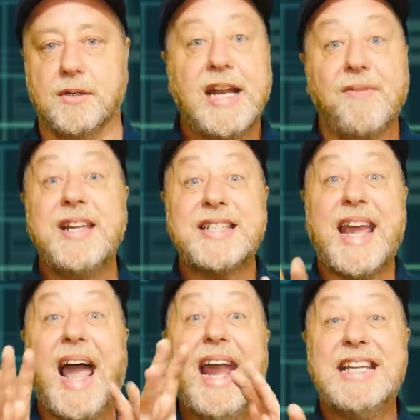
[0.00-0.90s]
Now they did
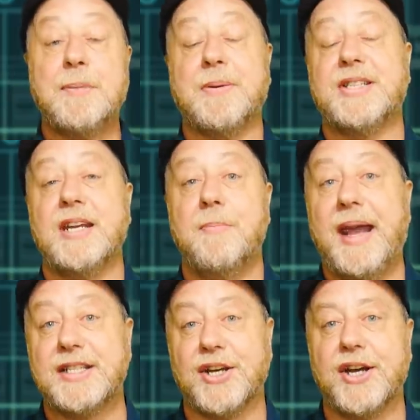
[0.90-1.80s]
say 80%
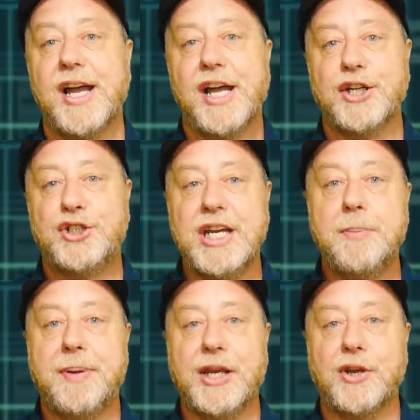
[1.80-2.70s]
better
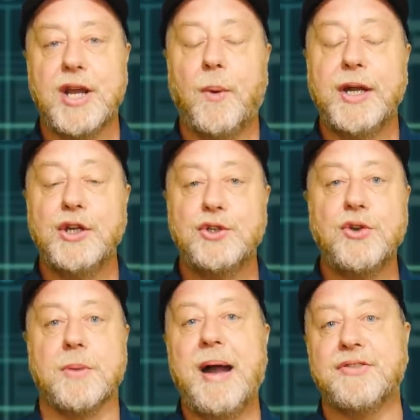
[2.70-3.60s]
GPU. Now when you
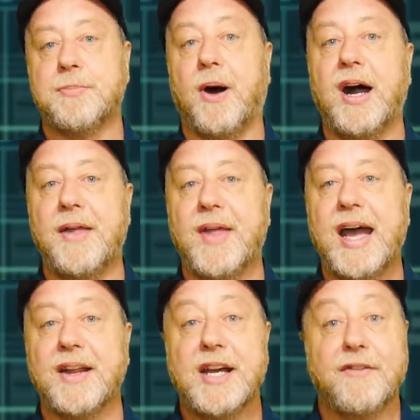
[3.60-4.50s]
do the maths behind
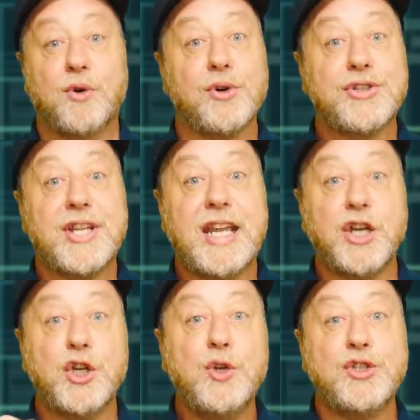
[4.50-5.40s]
that, of course the
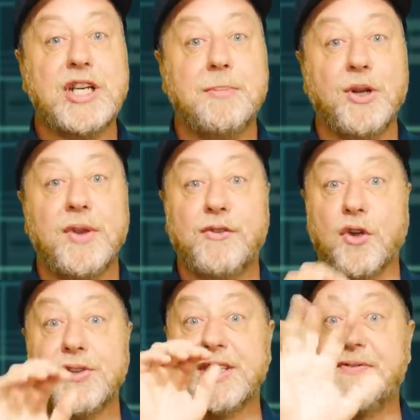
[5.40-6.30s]
new GPU, they've
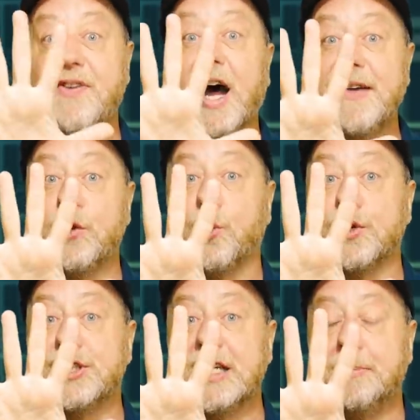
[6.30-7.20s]
gone to this five
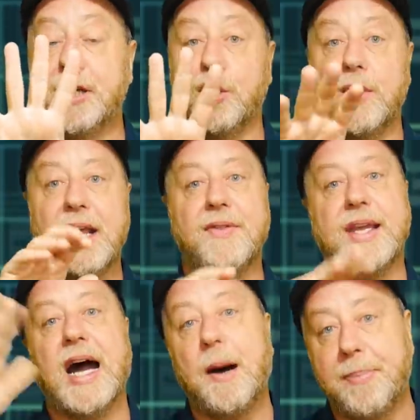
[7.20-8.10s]
core GPU in
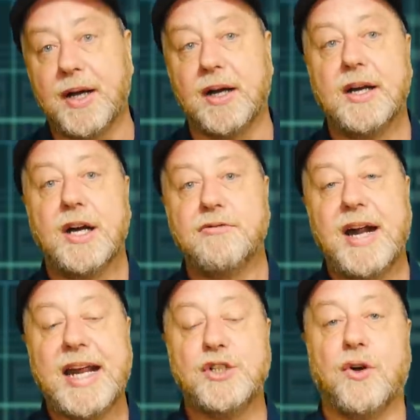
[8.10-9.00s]
the upper
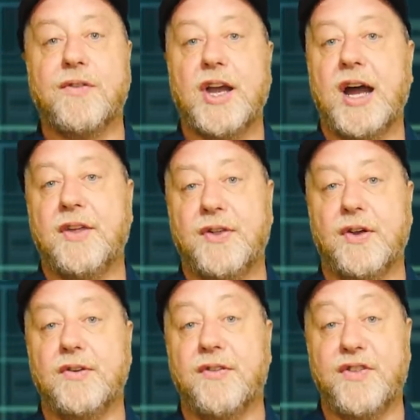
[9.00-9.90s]
range of the
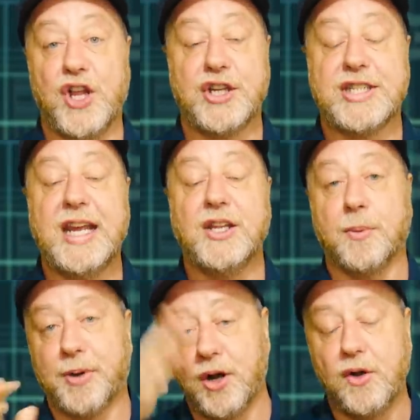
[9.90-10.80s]
iPhone 13,
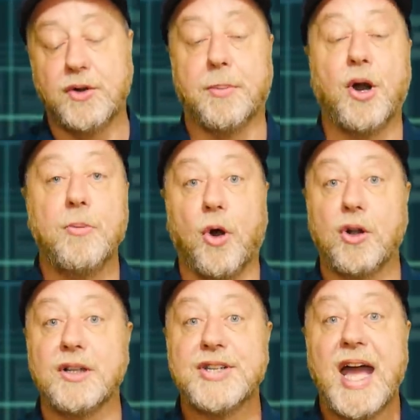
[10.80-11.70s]
the Pro, the Pro
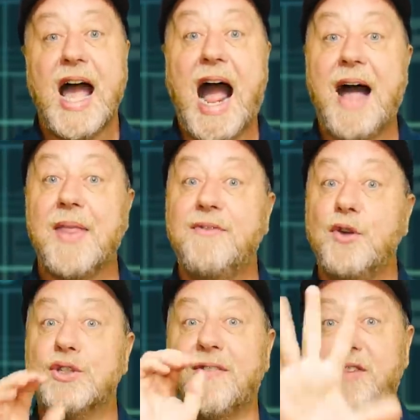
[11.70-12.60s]
models, and they've
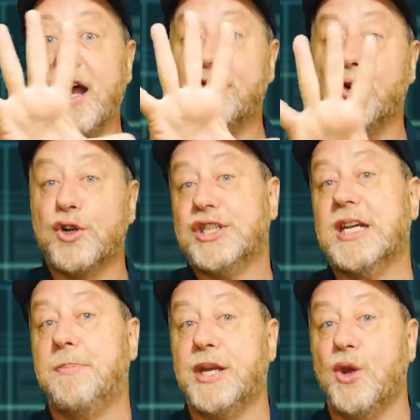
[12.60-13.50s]
used the five core
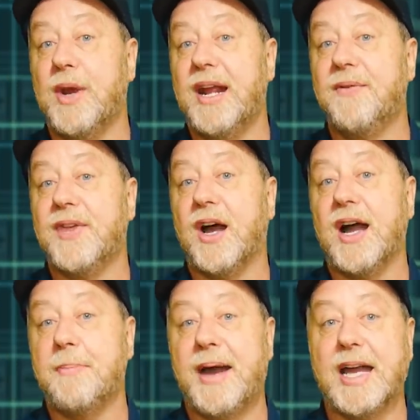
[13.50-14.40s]
GPU in the
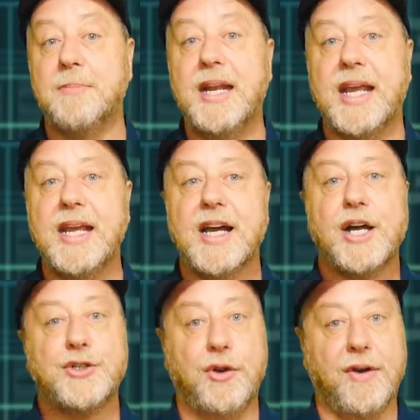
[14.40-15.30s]
iPad mini.
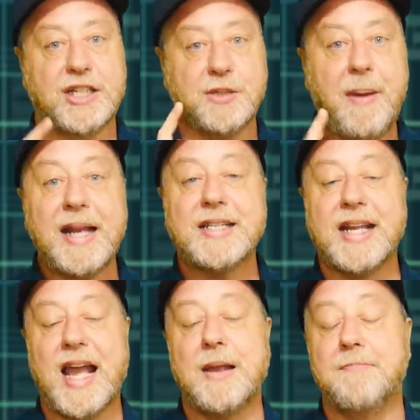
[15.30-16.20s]
So you're
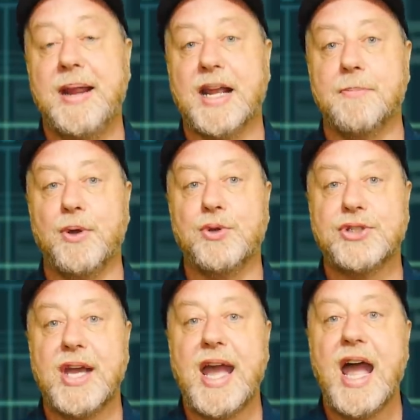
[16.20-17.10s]
expecting a bigger
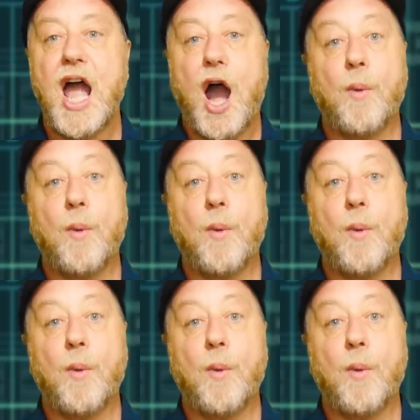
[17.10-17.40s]
boost there.